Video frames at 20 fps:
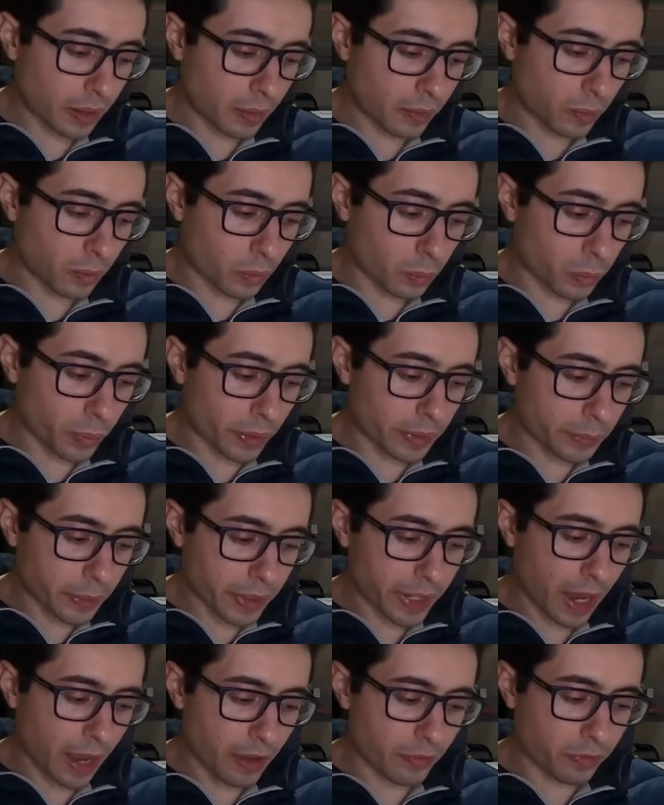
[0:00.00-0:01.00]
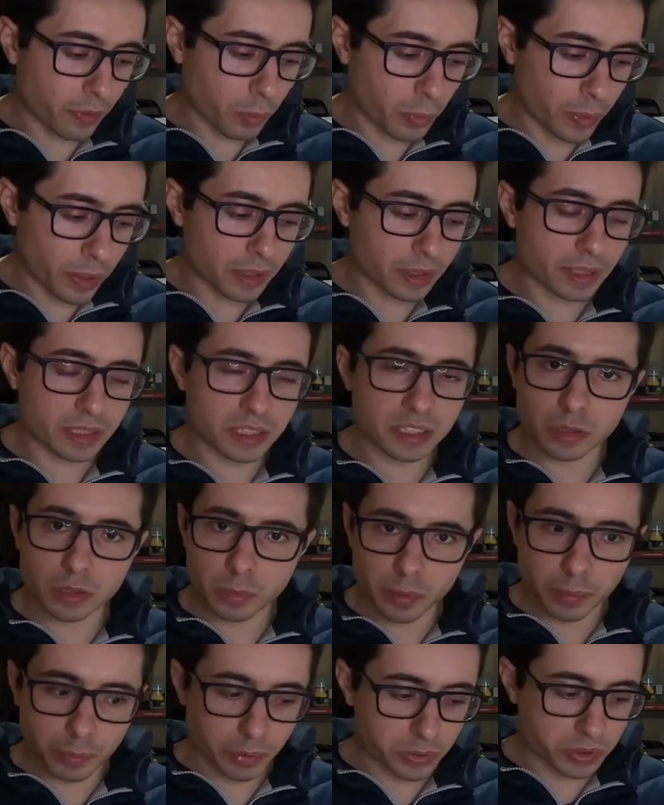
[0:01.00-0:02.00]
when we have already the
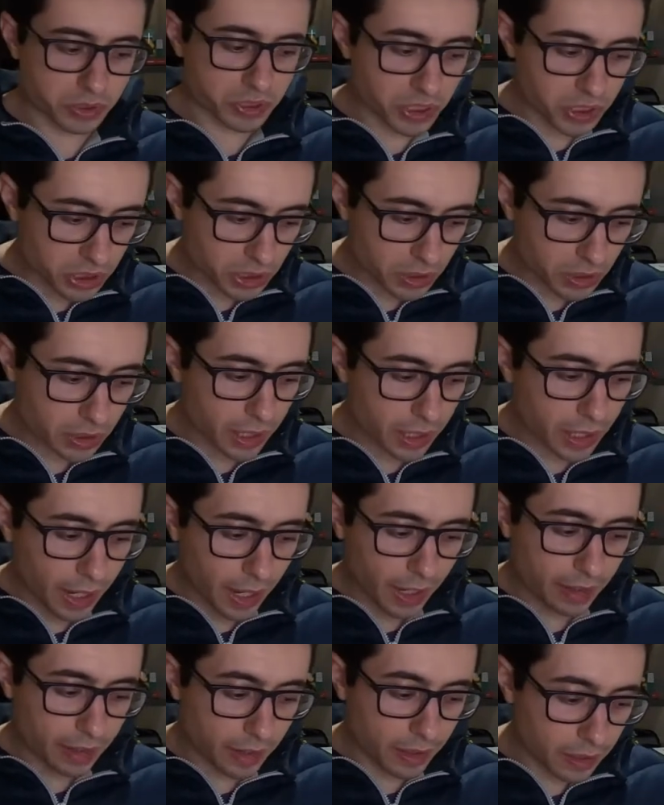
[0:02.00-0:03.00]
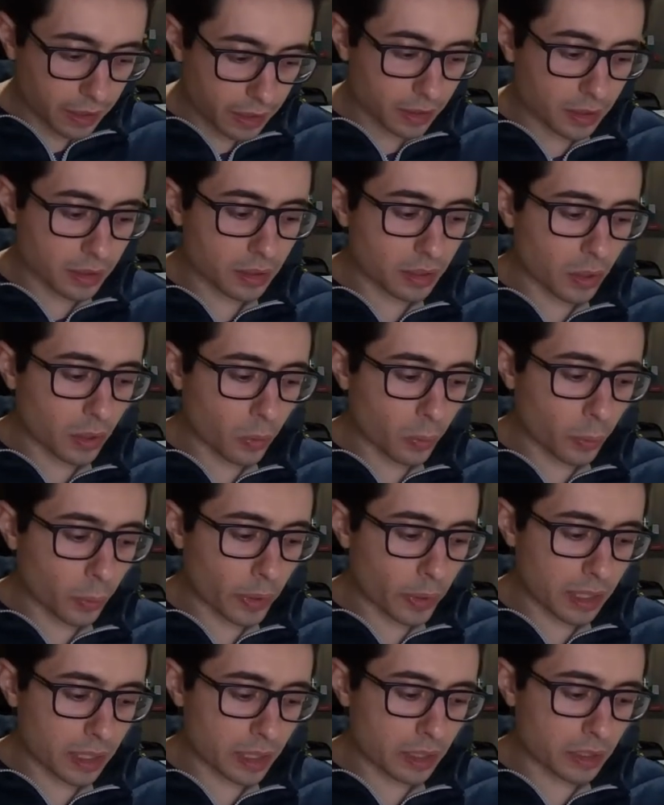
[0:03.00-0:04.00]
superposition, at the end we
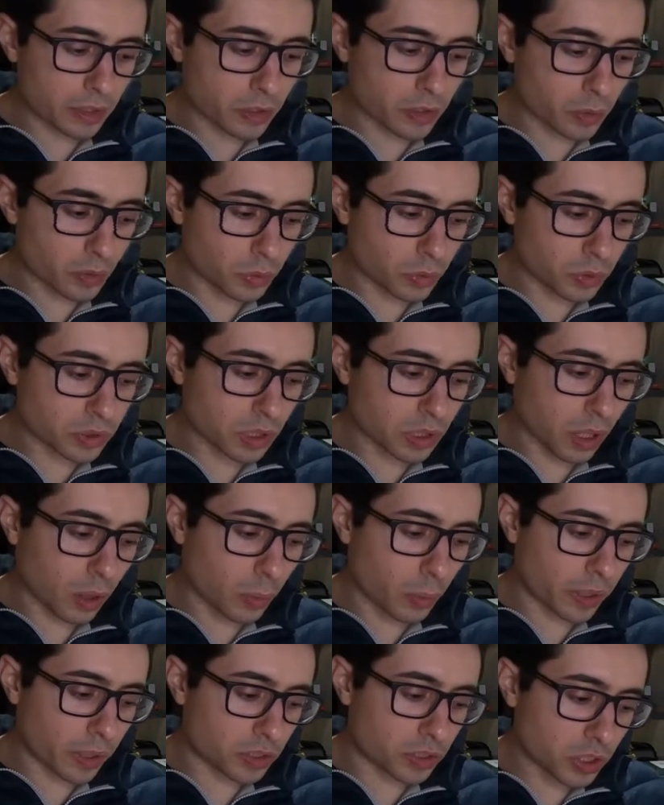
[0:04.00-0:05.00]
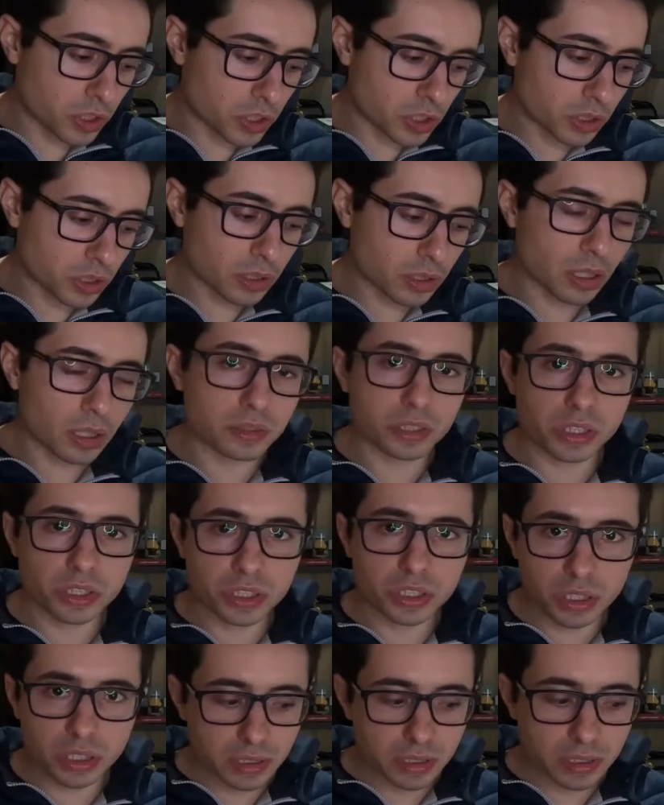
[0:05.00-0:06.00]
use our initial
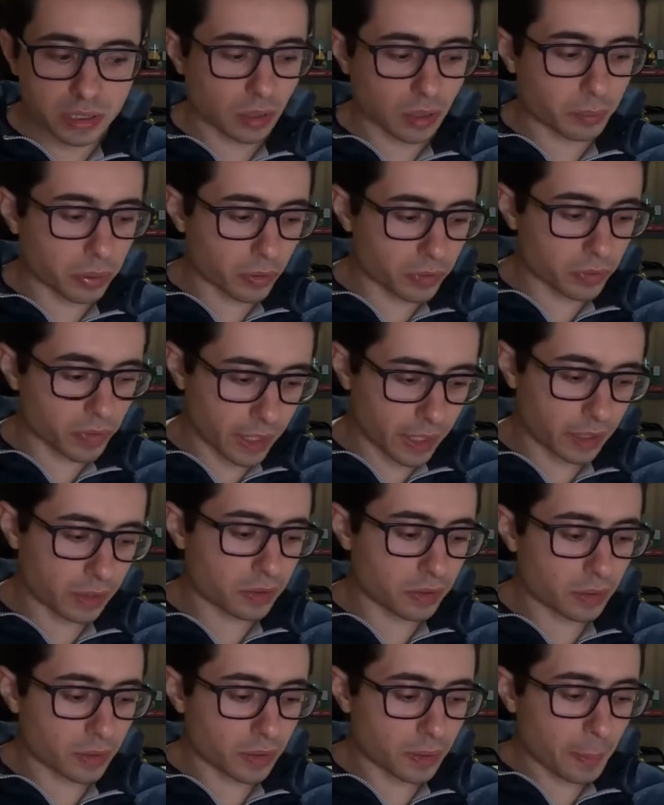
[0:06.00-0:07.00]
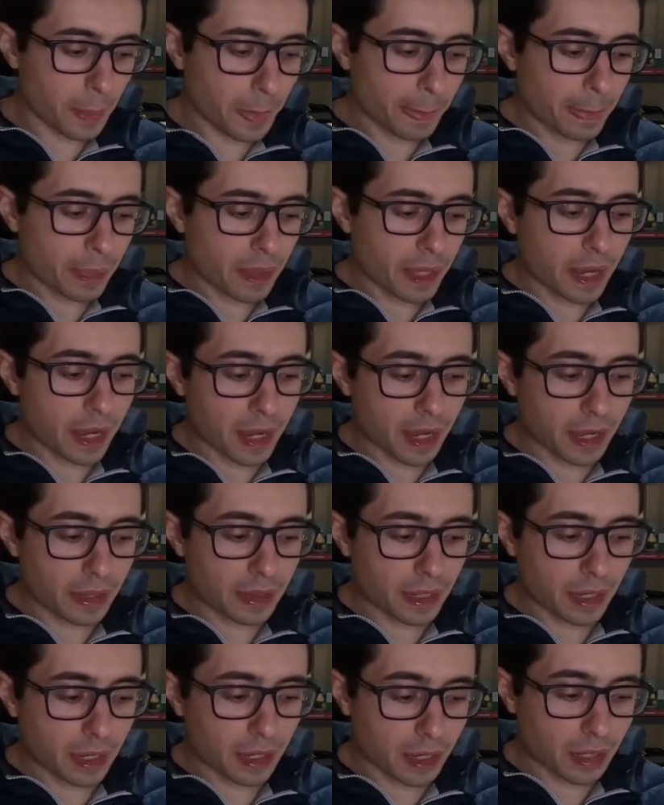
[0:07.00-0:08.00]
conditions upon it.
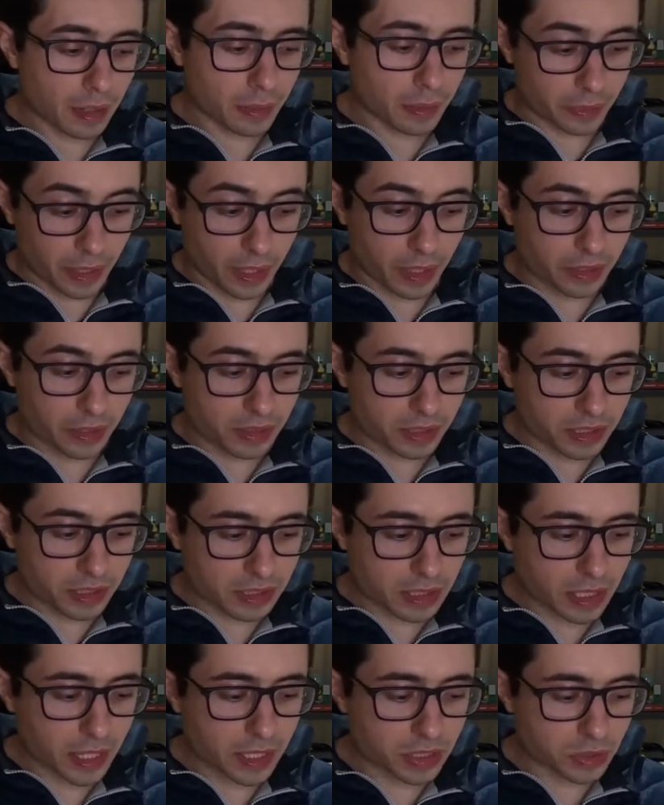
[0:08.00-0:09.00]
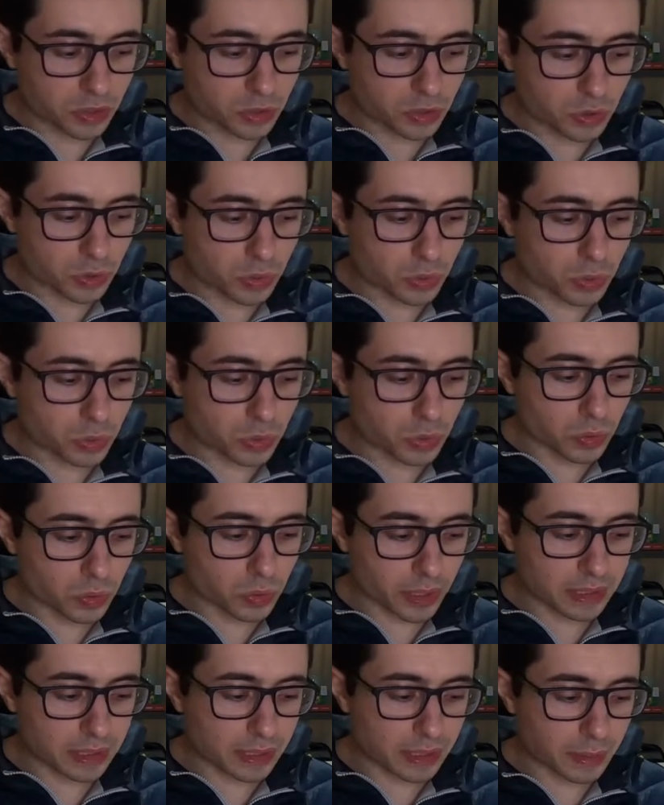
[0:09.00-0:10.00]
And this has to do,
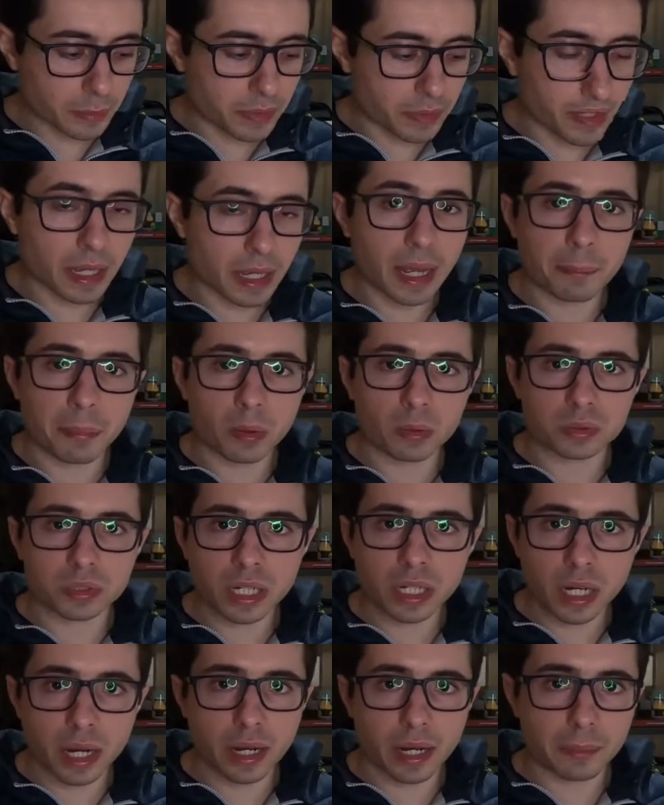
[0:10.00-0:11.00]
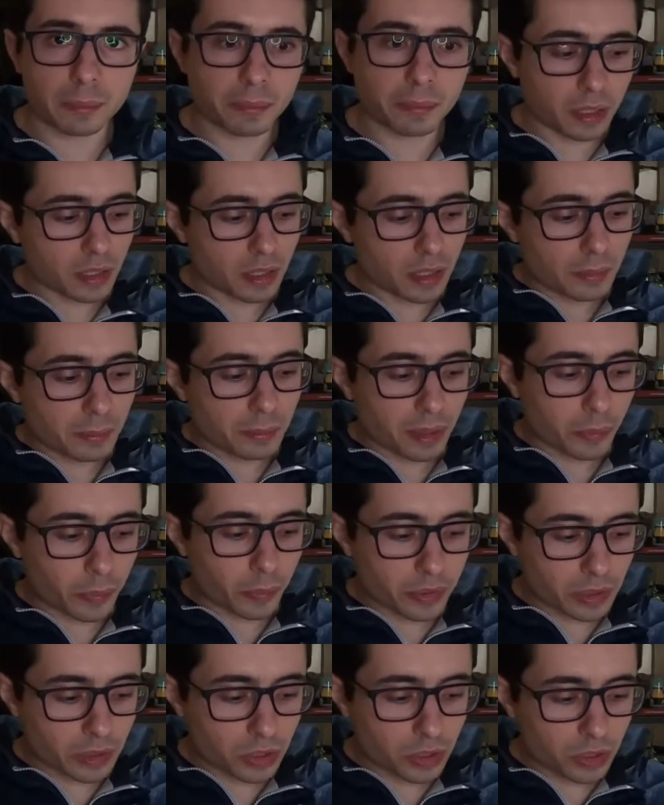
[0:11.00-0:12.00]
it's something about time, but
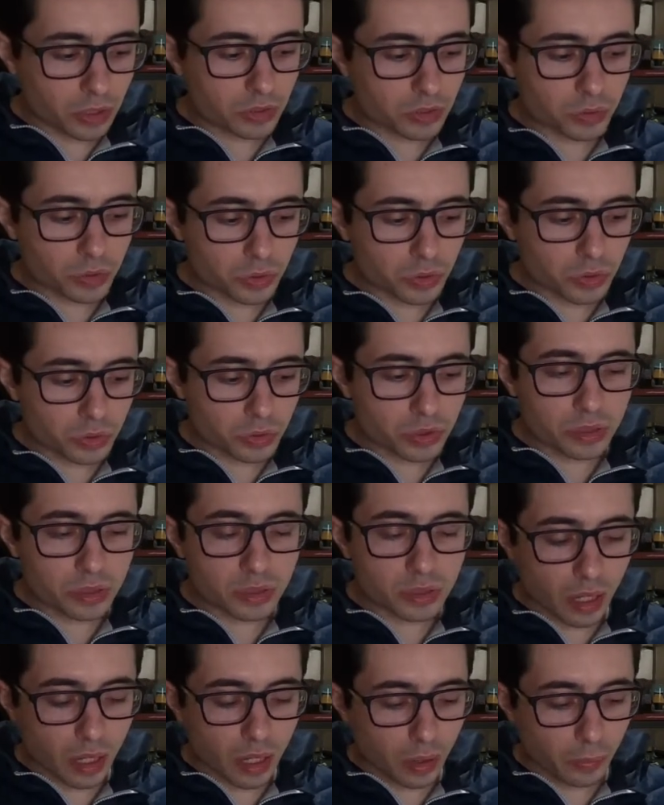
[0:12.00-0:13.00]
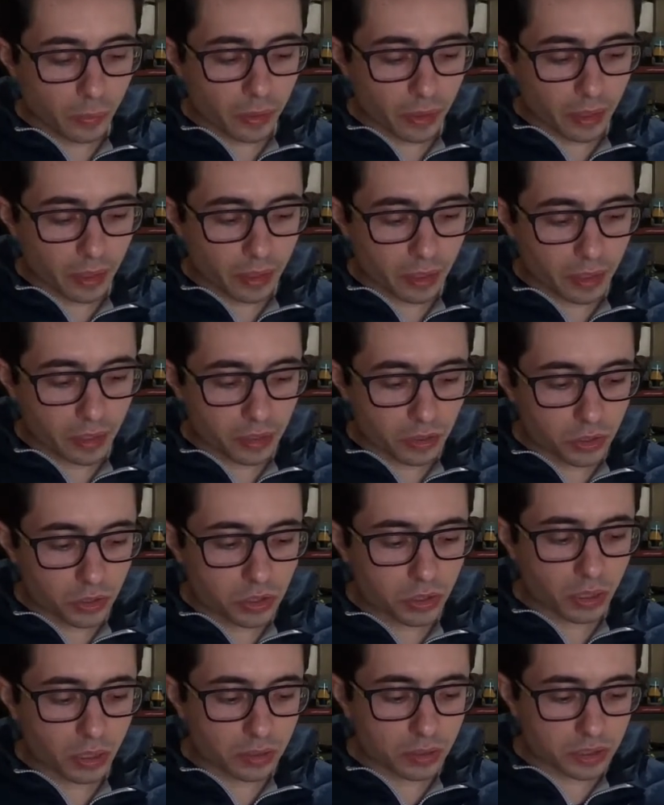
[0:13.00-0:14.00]
we need to use our initial
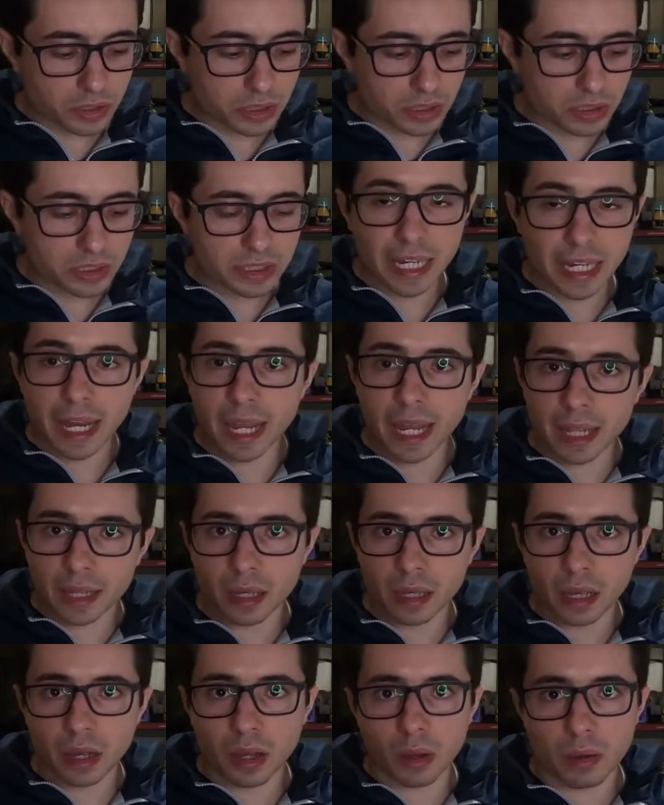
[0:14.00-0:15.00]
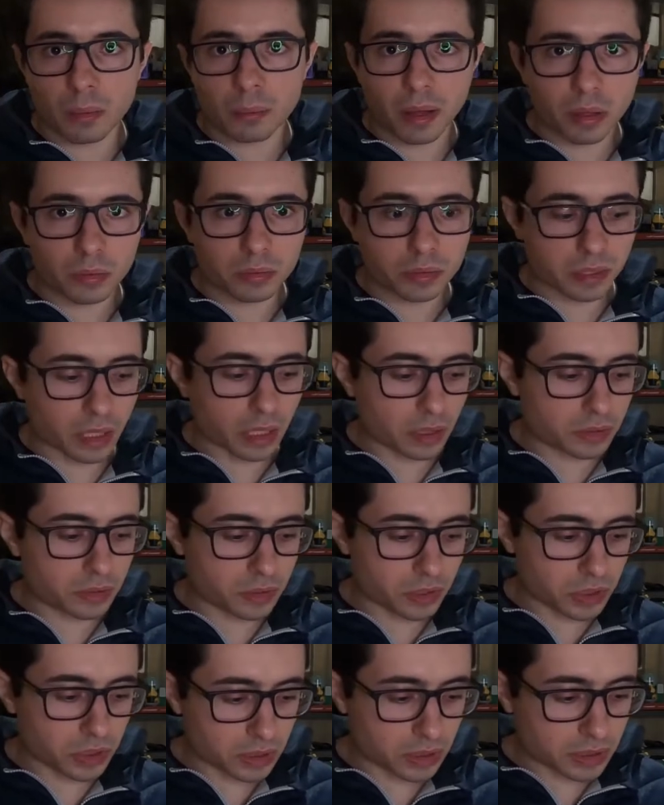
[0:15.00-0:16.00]
conditions and our boundary
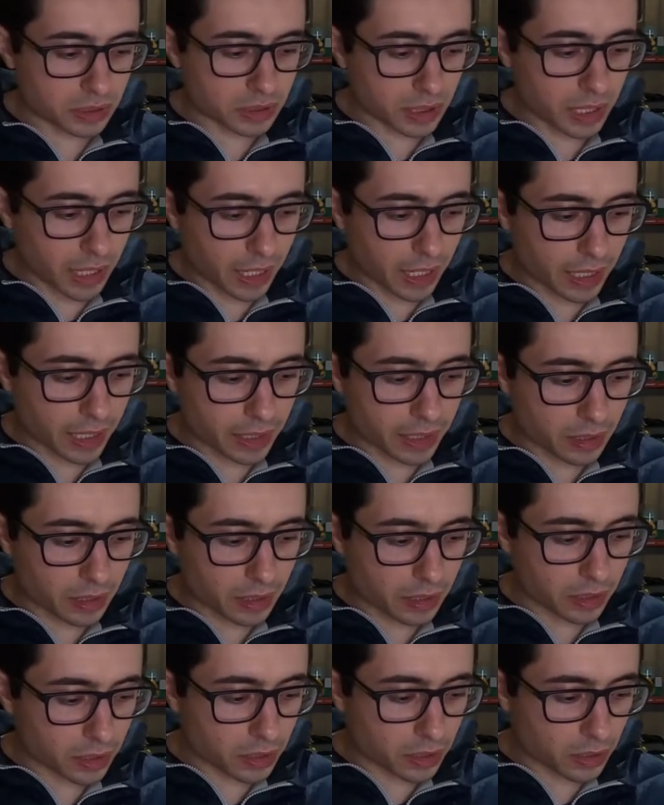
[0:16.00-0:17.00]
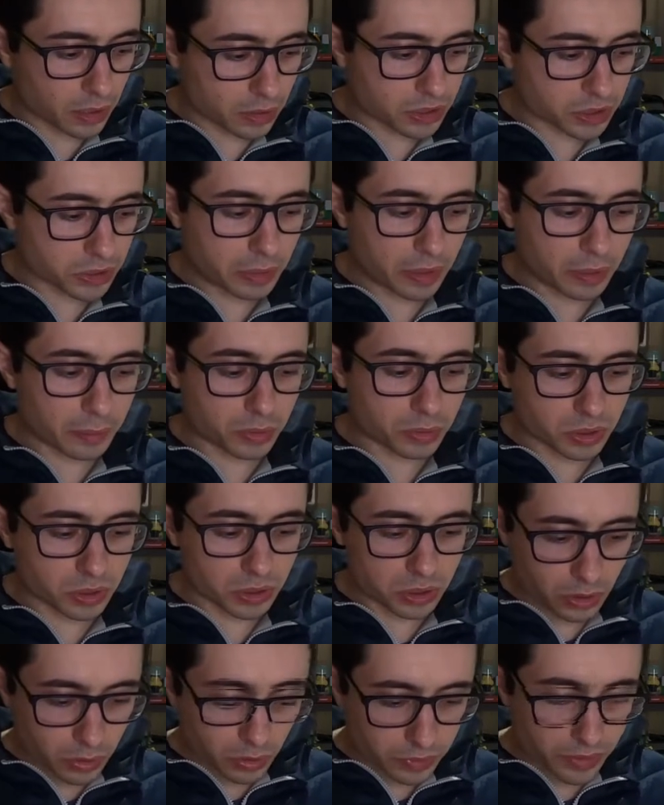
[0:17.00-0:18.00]
conditions here in order to be able to
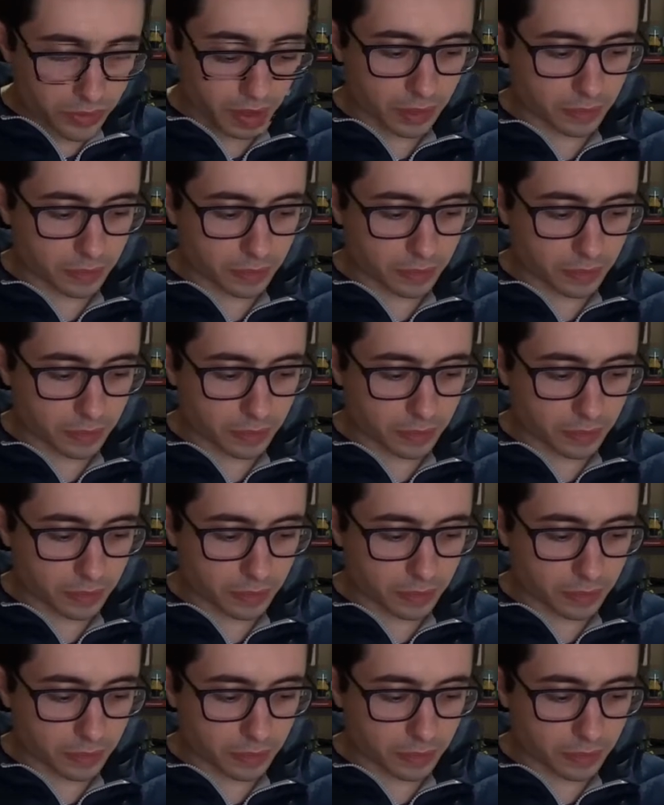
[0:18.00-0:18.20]
solve that.